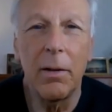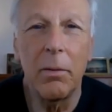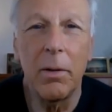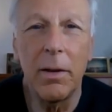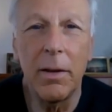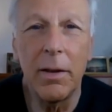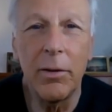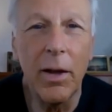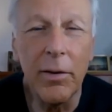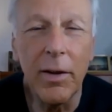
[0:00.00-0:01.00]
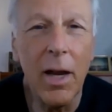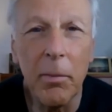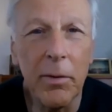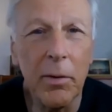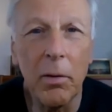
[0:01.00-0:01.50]
when the chess game
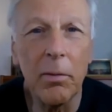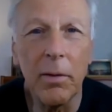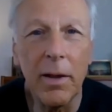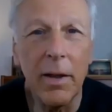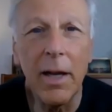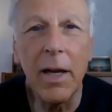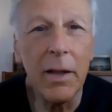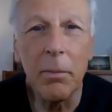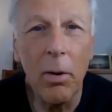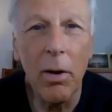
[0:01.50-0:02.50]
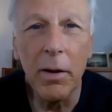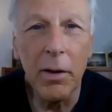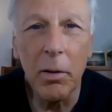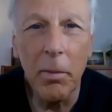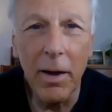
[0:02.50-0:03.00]
is over, the king and the pawn
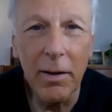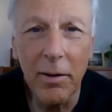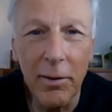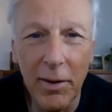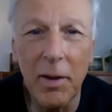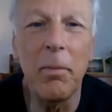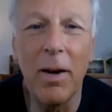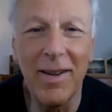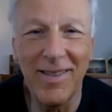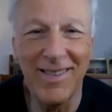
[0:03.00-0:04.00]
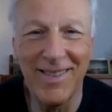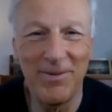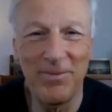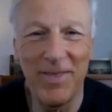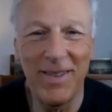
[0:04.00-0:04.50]
go back in the same box.
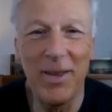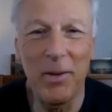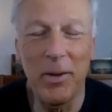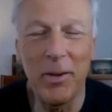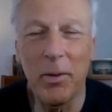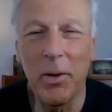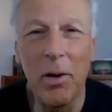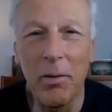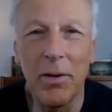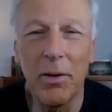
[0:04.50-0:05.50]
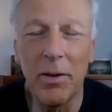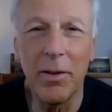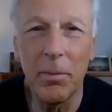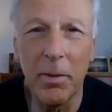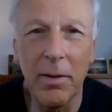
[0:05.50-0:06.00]
In other words, we all return to
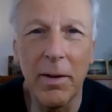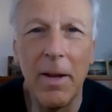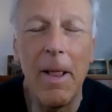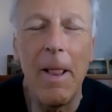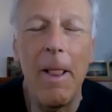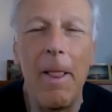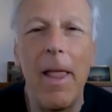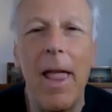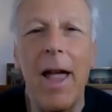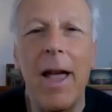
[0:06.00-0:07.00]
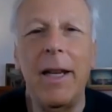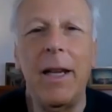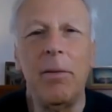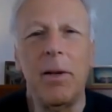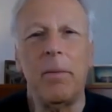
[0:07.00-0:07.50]
spirit. And
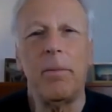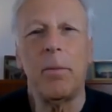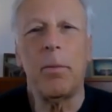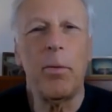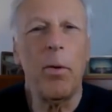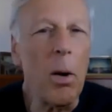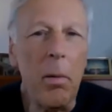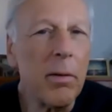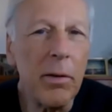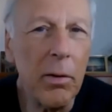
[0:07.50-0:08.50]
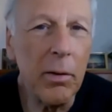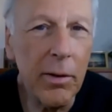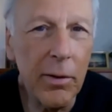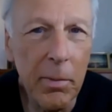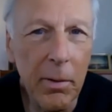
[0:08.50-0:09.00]
even before we return to
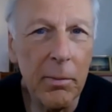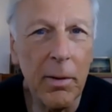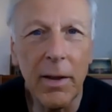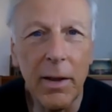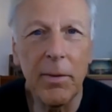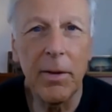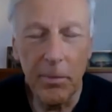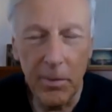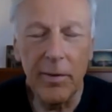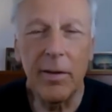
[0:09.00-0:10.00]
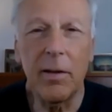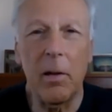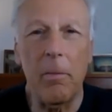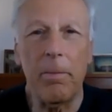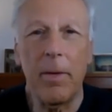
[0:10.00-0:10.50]
spirit by leaving the
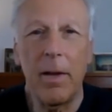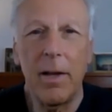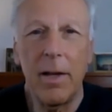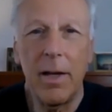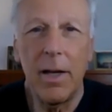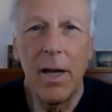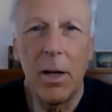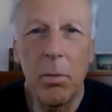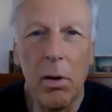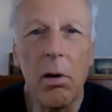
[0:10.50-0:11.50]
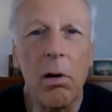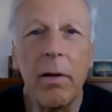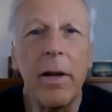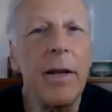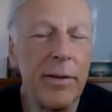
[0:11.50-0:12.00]
physical, we're
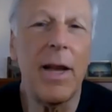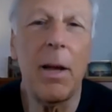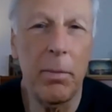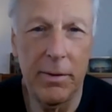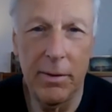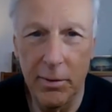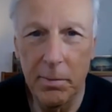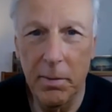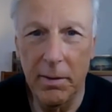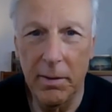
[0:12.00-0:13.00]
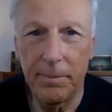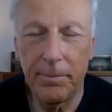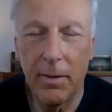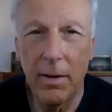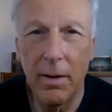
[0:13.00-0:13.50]
already established in spirit.
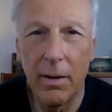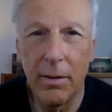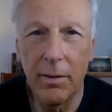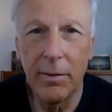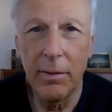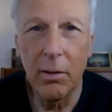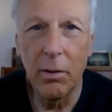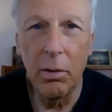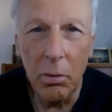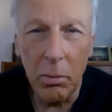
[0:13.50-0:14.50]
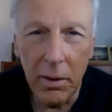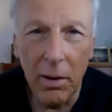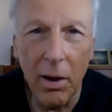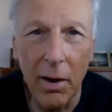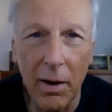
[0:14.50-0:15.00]
So who we
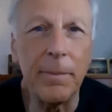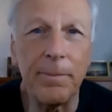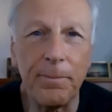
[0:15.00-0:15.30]
are